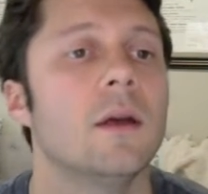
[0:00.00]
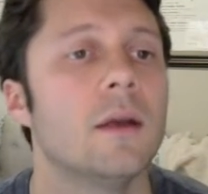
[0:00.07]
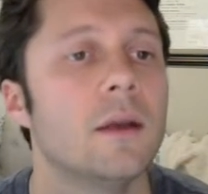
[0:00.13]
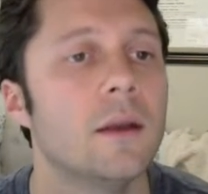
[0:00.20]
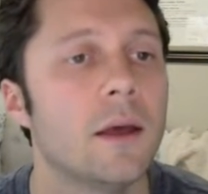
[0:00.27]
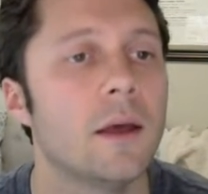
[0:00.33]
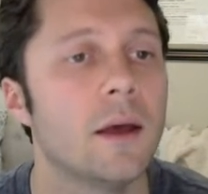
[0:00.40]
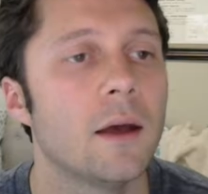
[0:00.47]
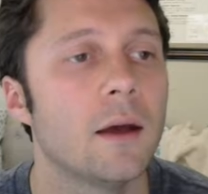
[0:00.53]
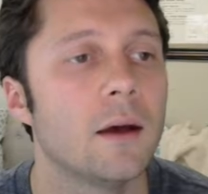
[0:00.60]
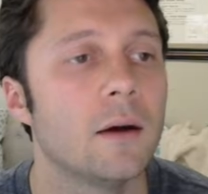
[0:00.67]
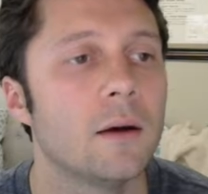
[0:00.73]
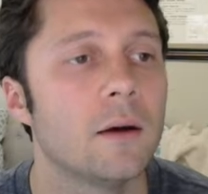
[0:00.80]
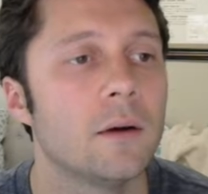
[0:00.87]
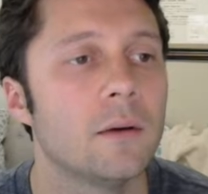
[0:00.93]

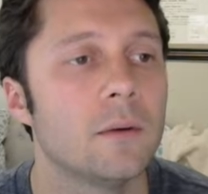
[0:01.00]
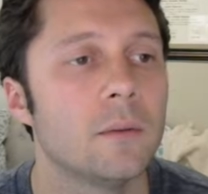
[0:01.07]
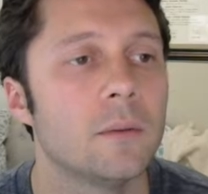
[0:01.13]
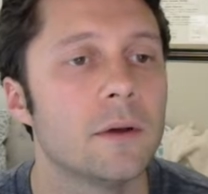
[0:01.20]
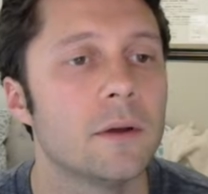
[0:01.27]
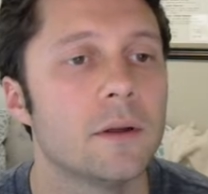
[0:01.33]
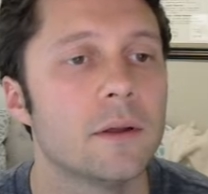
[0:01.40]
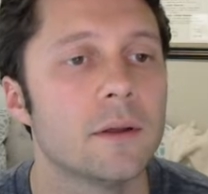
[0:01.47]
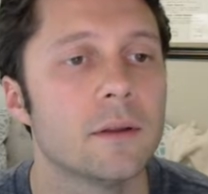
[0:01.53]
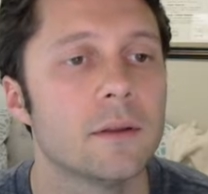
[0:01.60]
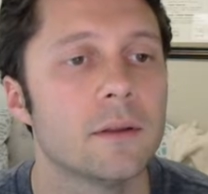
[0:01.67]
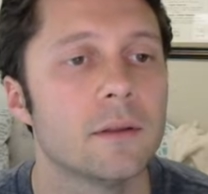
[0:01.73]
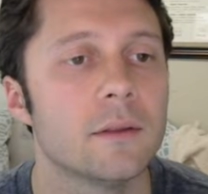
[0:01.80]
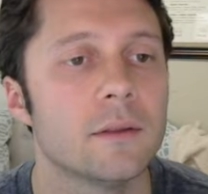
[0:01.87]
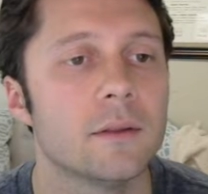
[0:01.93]
Now,
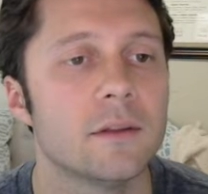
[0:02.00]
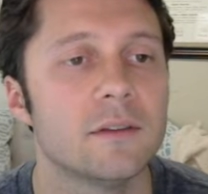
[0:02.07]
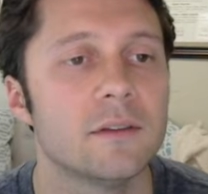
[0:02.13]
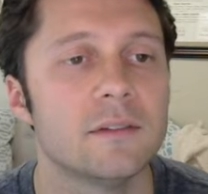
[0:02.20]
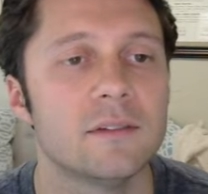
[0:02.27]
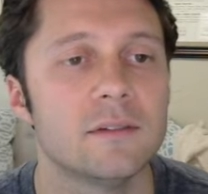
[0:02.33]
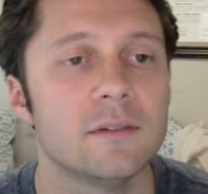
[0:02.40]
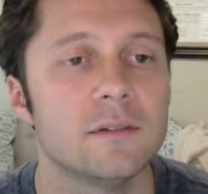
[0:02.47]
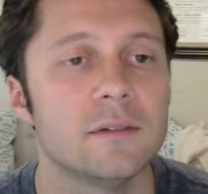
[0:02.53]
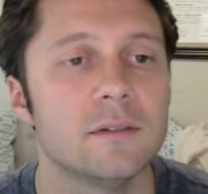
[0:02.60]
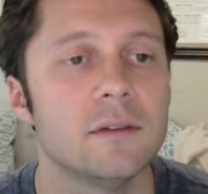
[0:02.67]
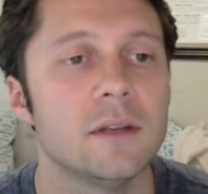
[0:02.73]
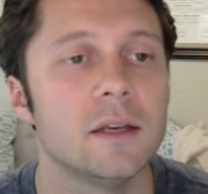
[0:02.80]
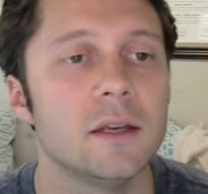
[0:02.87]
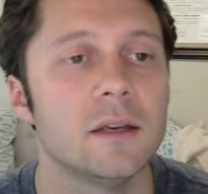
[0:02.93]
let's
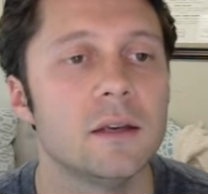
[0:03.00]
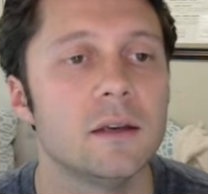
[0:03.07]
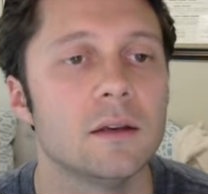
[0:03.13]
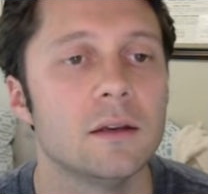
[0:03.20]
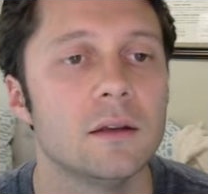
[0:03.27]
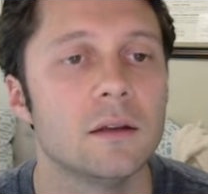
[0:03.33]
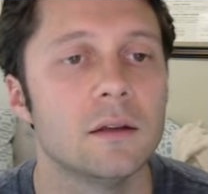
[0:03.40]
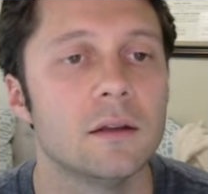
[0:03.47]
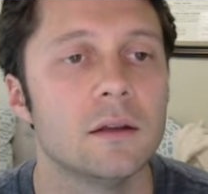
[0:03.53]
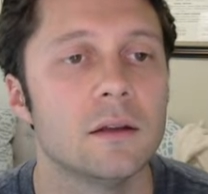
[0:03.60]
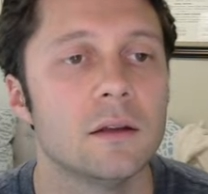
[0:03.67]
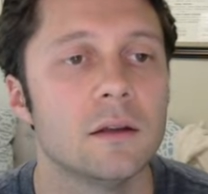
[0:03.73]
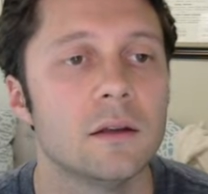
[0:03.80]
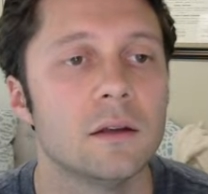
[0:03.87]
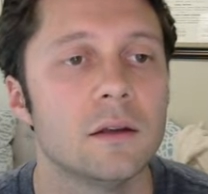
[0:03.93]
see.
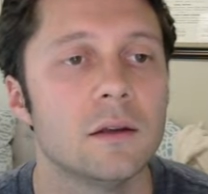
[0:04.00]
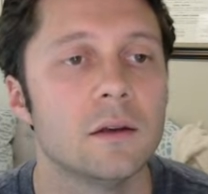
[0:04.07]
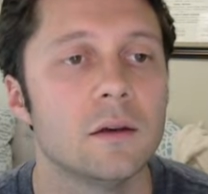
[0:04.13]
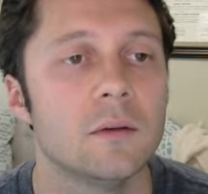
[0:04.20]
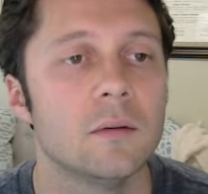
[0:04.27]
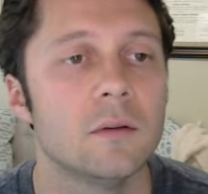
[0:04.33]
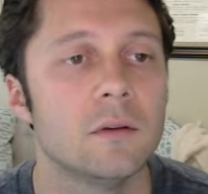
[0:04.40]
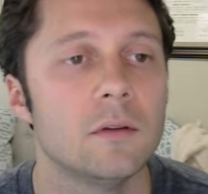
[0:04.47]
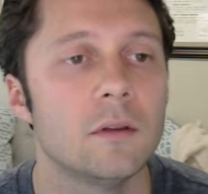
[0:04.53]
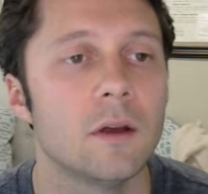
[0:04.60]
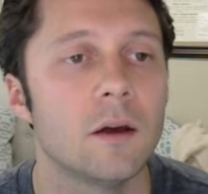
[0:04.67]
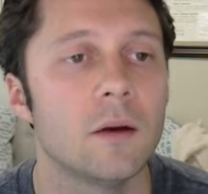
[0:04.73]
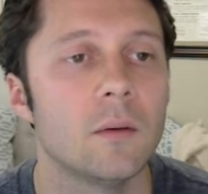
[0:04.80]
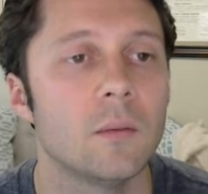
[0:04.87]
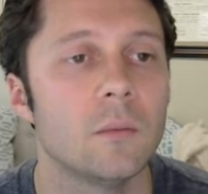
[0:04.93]

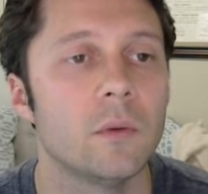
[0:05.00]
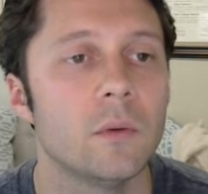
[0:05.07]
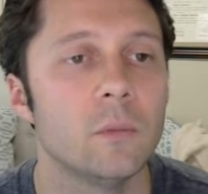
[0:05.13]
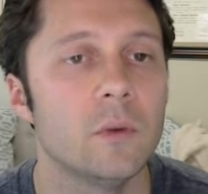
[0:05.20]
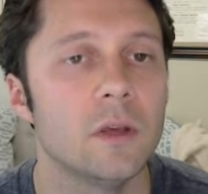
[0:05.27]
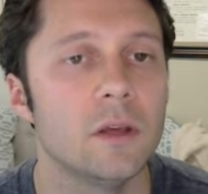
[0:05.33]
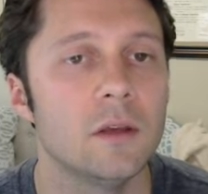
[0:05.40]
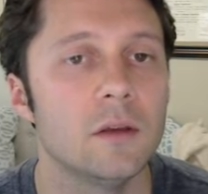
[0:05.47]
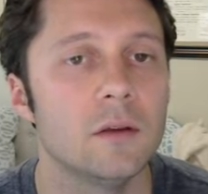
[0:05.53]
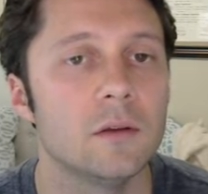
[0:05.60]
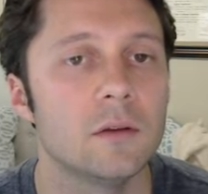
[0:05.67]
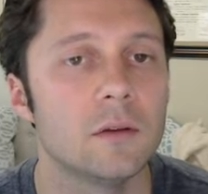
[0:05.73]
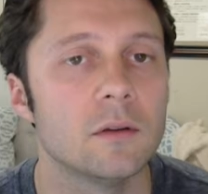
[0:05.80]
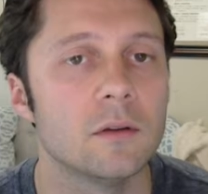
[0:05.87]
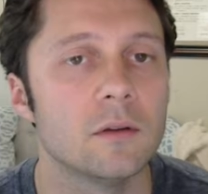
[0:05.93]
Now, when we,
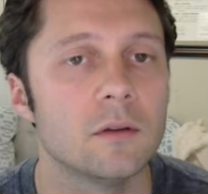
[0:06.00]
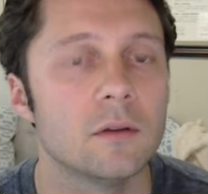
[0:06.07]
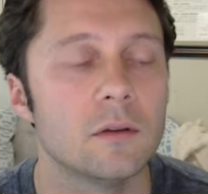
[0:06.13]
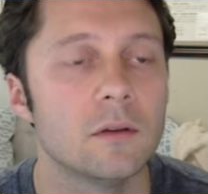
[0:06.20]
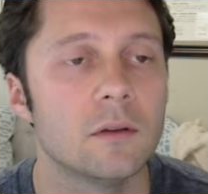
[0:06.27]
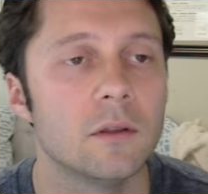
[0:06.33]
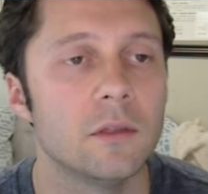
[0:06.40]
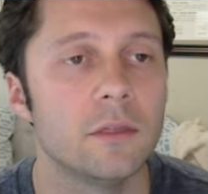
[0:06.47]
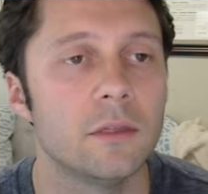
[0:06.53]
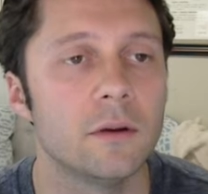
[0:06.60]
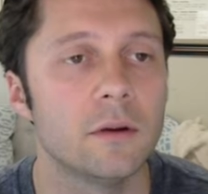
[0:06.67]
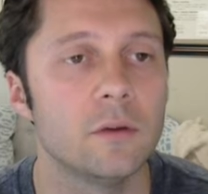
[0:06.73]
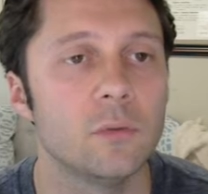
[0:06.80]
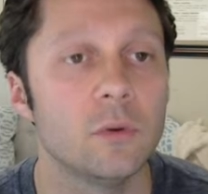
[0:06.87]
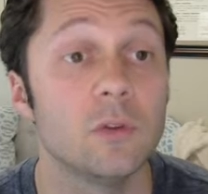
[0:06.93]
in
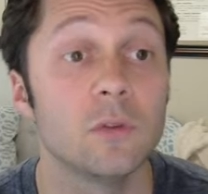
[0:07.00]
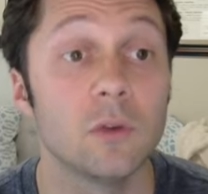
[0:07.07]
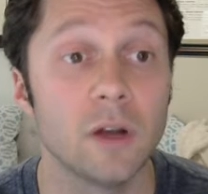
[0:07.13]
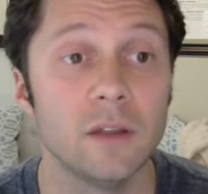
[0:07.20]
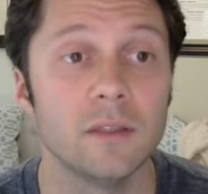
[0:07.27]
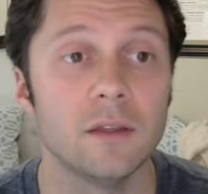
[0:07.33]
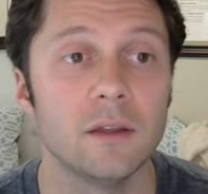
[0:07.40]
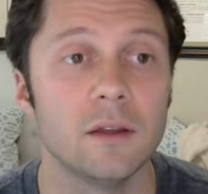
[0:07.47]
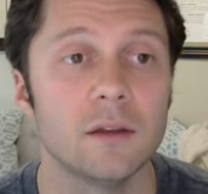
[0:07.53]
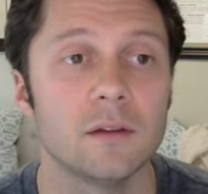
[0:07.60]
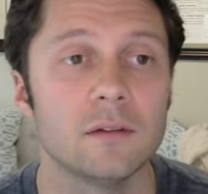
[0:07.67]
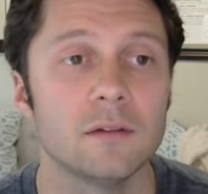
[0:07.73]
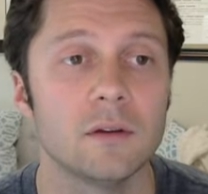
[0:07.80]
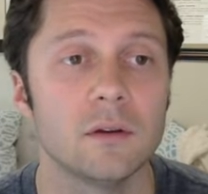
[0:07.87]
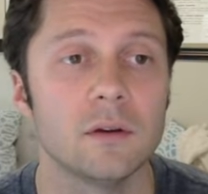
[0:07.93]
theory, if we run
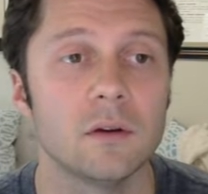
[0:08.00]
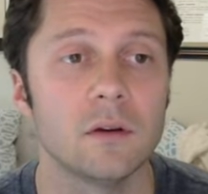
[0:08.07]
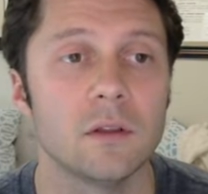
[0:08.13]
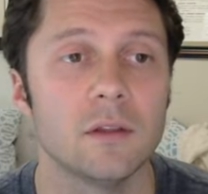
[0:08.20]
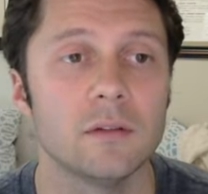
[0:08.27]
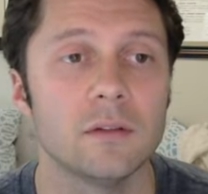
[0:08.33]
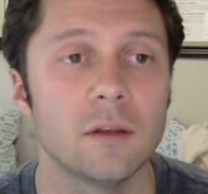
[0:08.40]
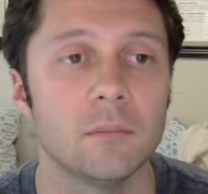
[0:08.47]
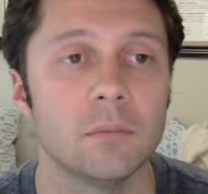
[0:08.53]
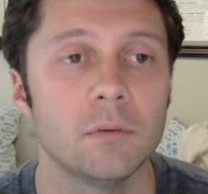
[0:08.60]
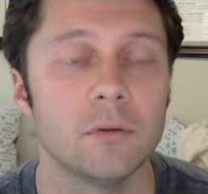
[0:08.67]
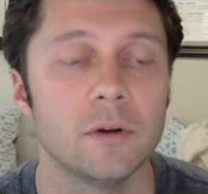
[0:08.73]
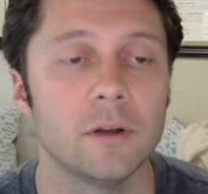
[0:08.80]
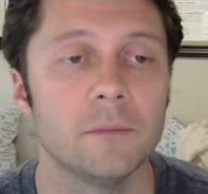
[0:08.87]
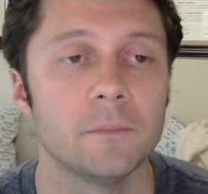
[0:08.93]
this and go to this
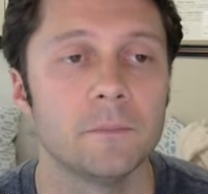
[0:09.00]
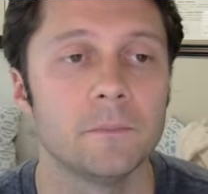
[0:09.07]
endpoint,